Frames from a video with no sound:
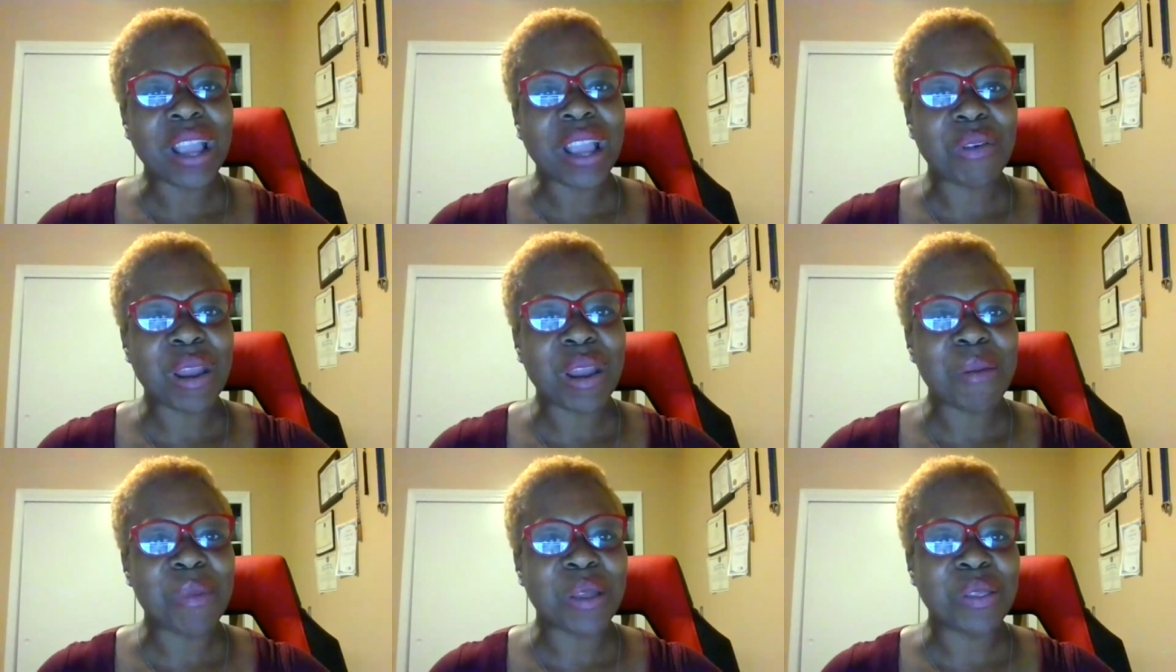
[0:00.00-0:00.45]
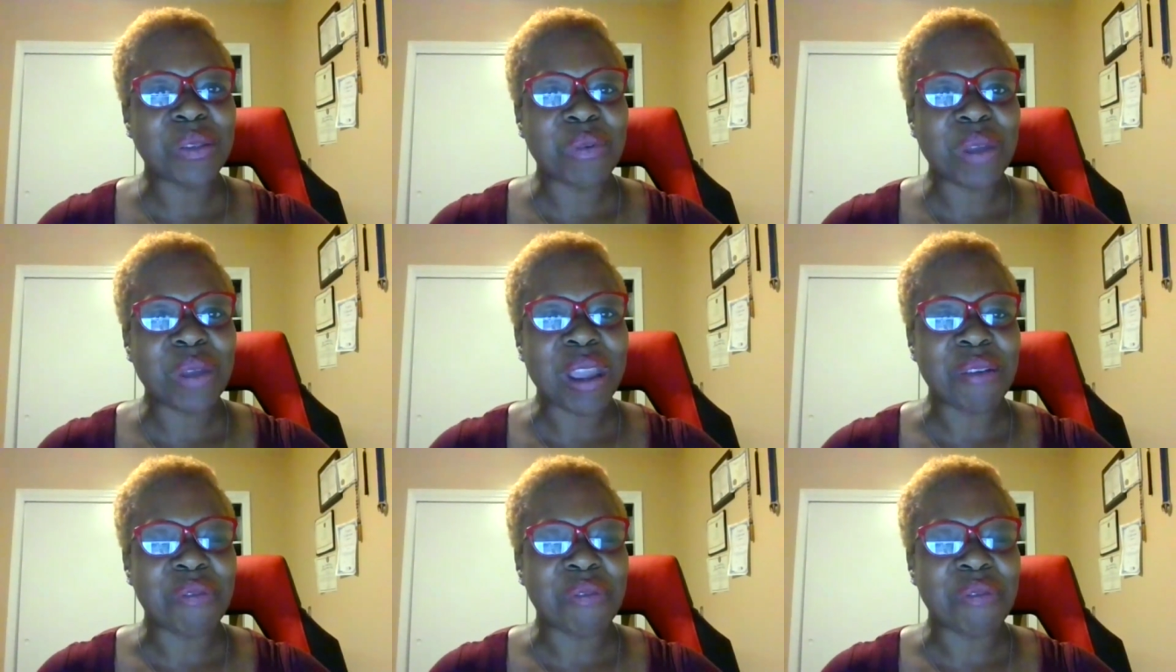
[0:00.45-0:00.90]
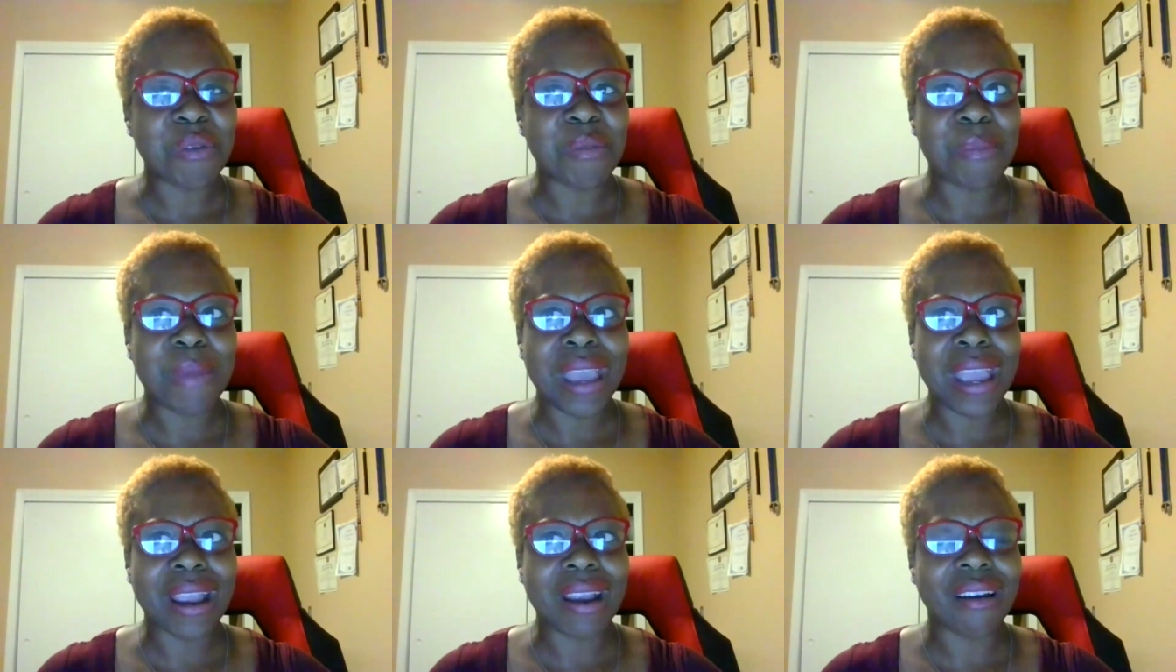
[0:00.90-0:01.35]
grandmother ran for
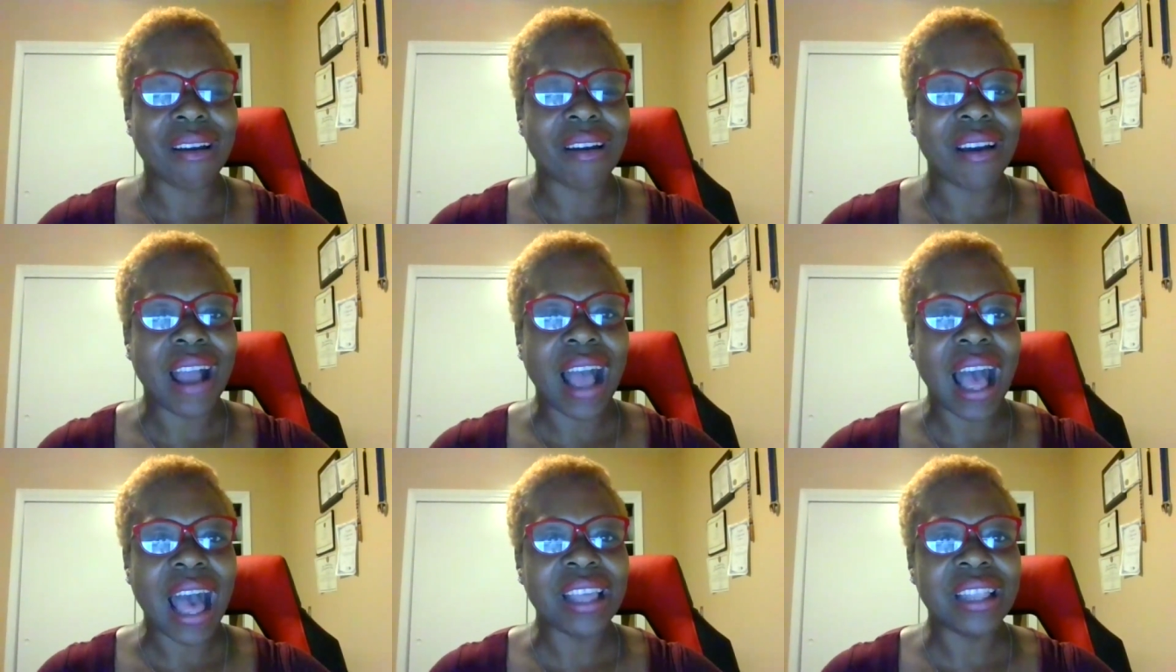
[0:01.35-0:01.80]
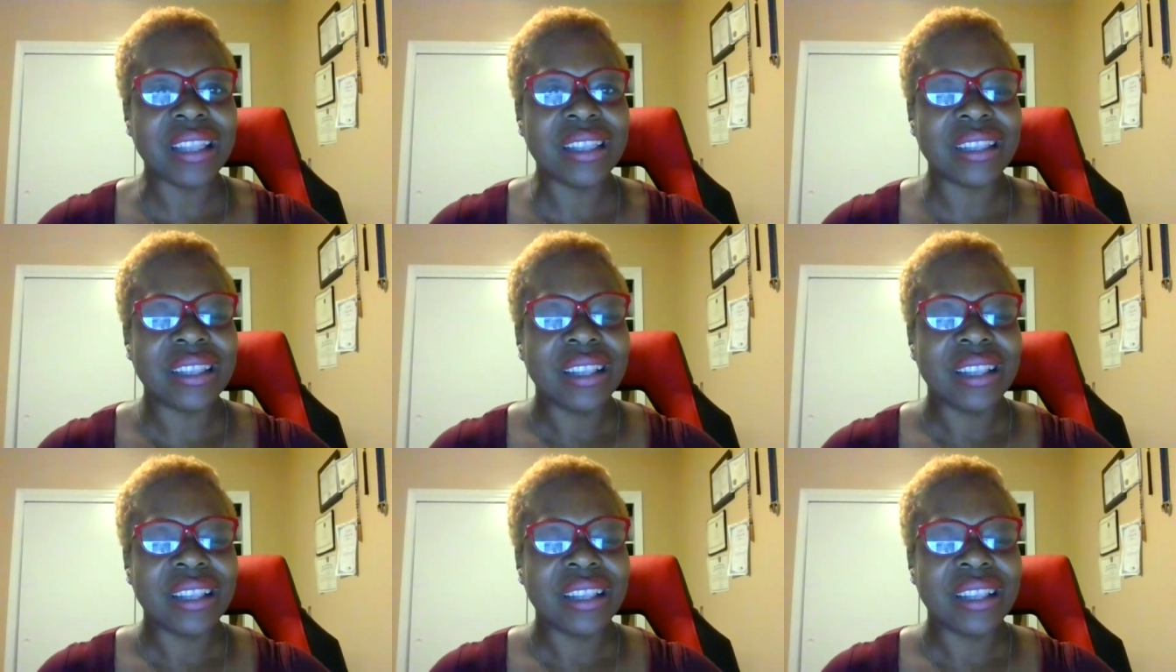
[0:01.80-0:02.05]
mayor, I